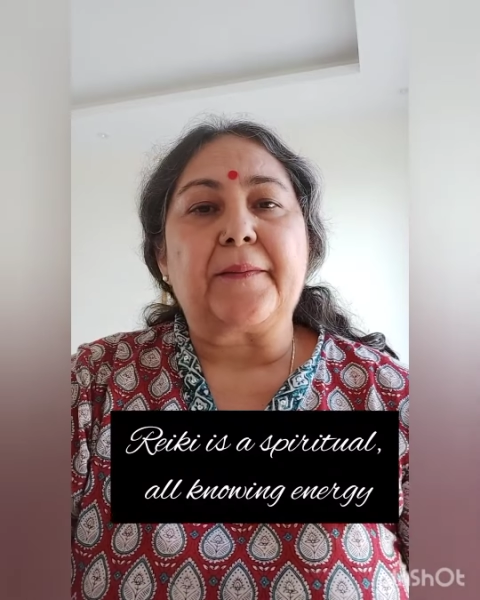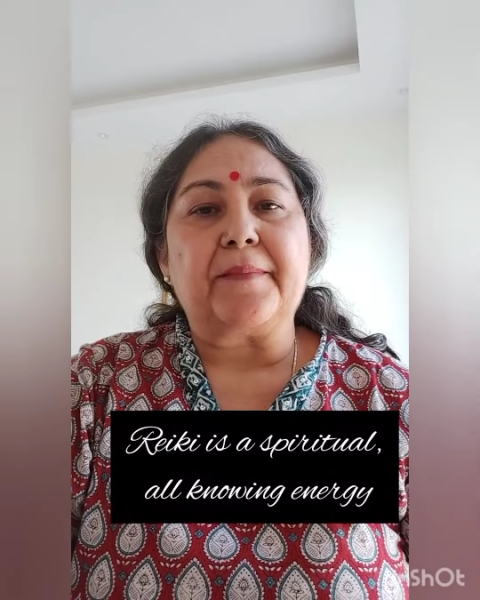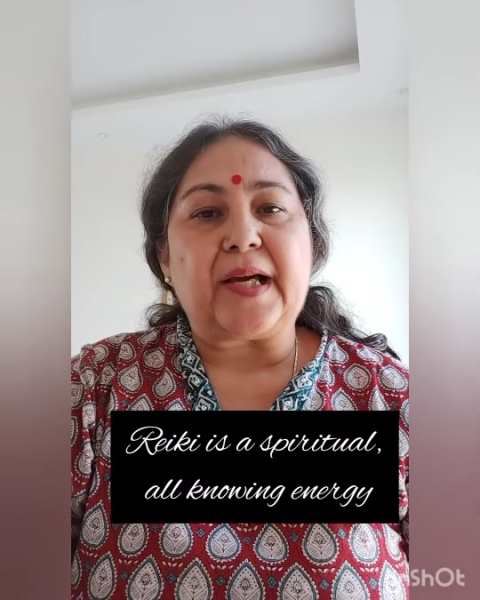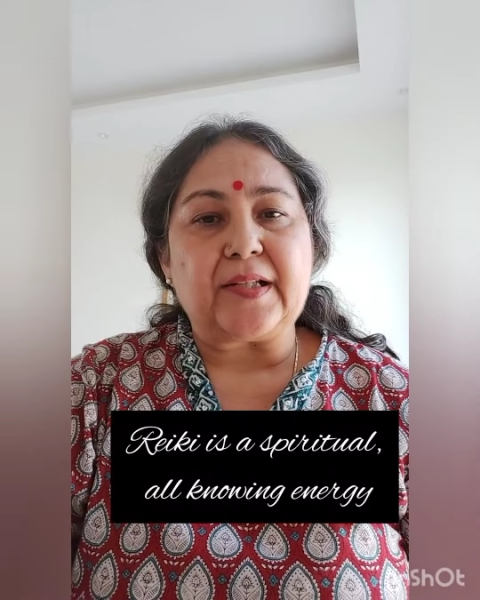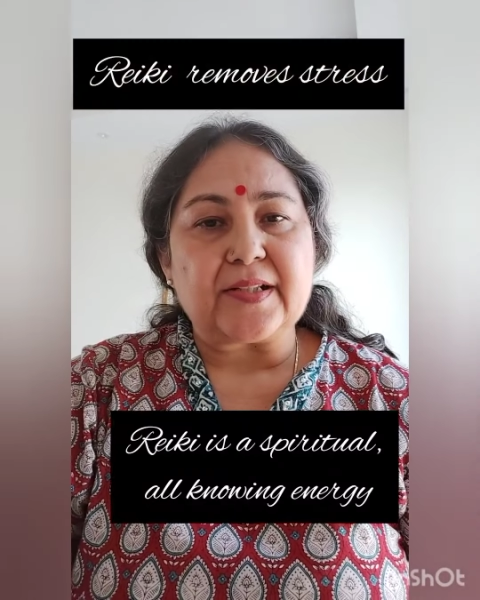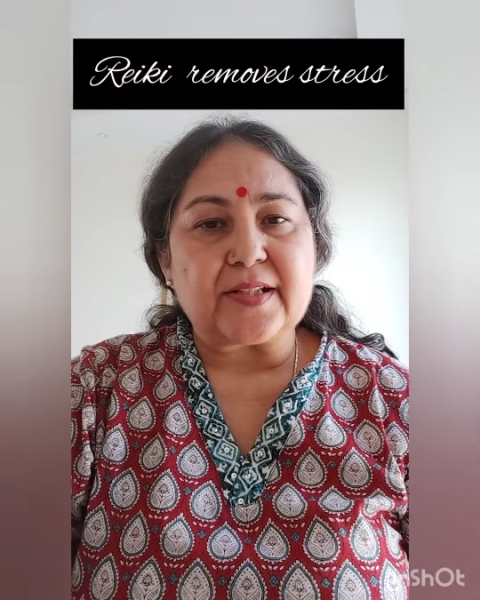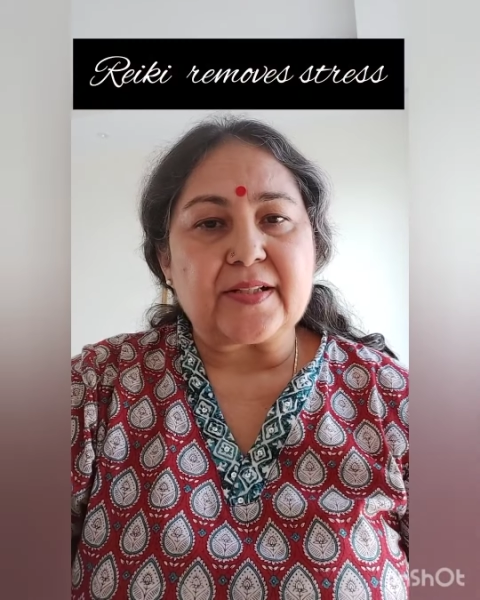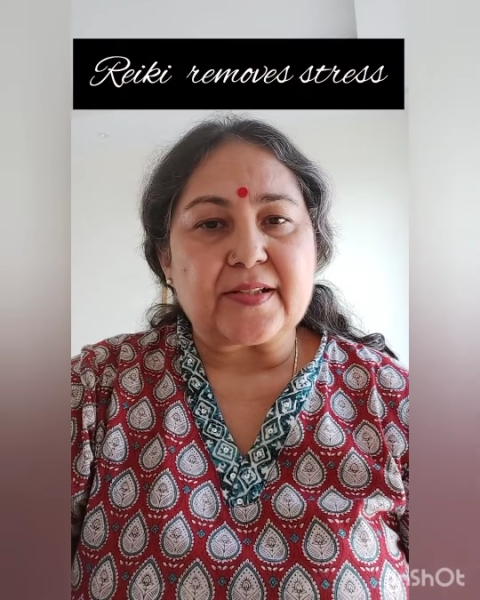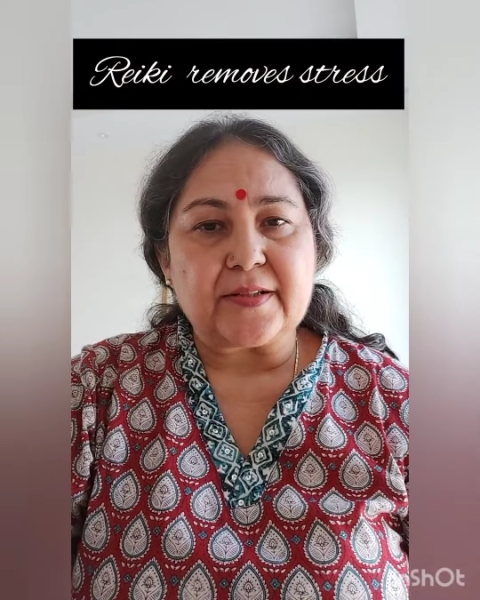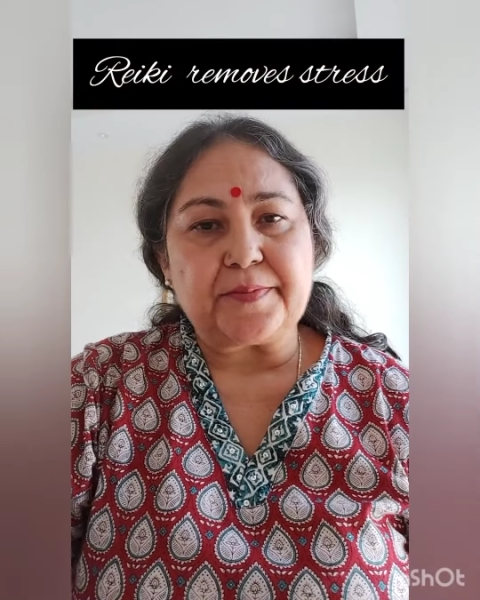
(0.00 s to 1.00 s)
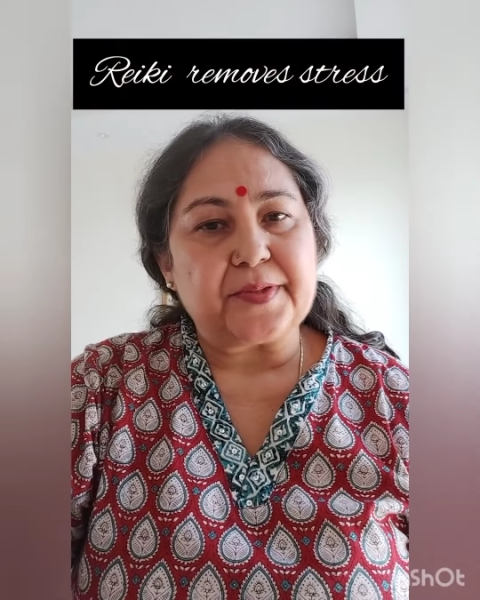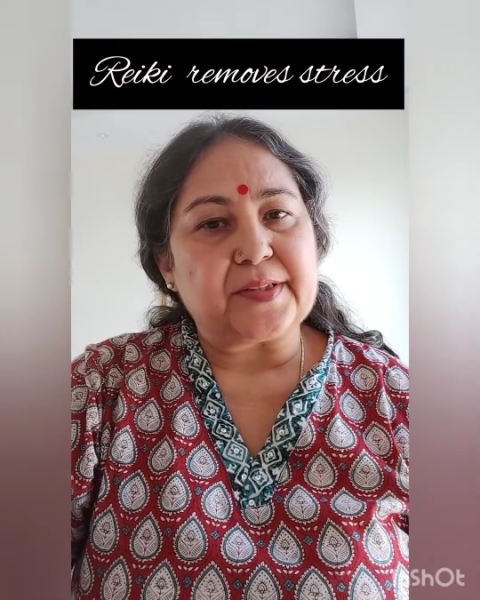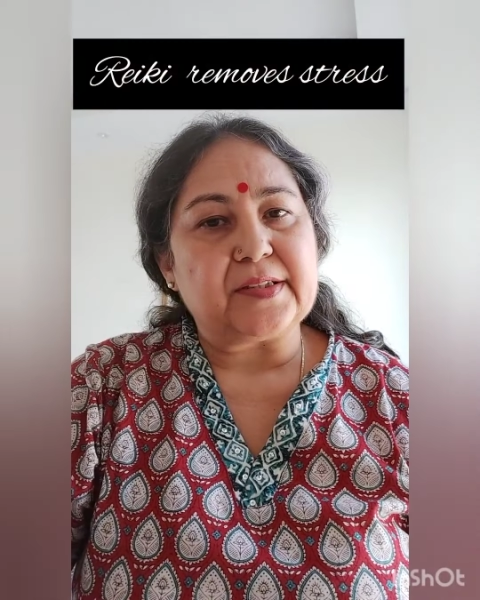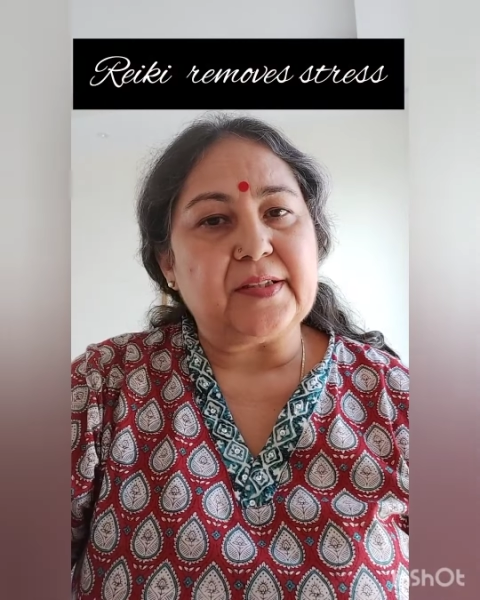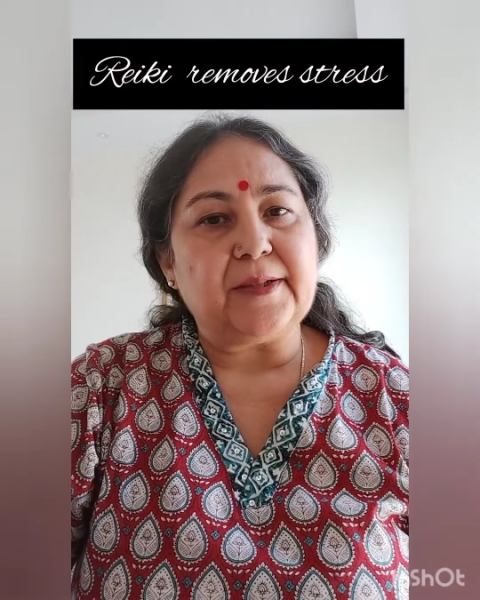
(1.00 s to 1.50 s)
balances the
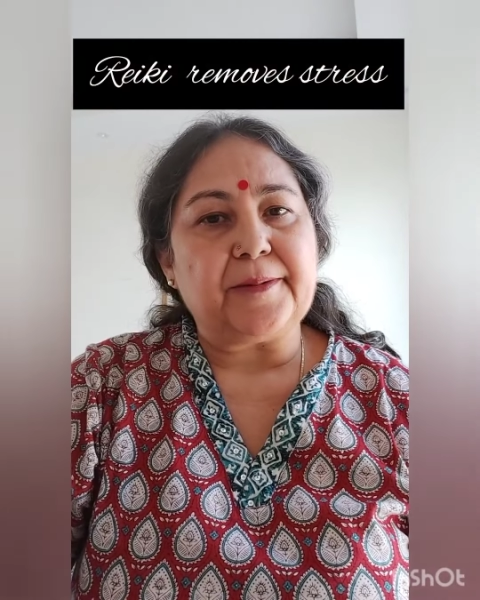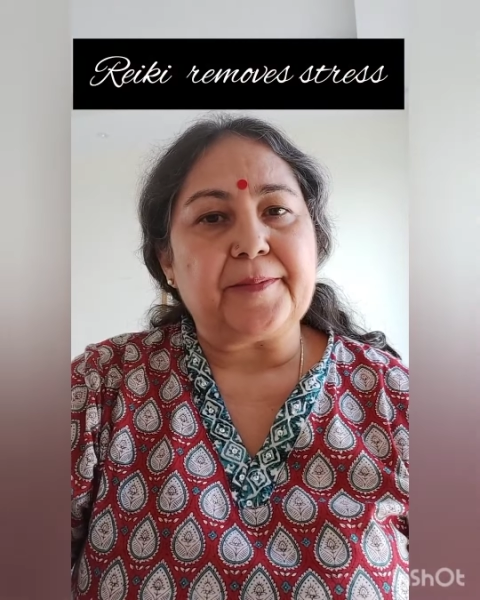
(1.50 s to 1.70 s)
person,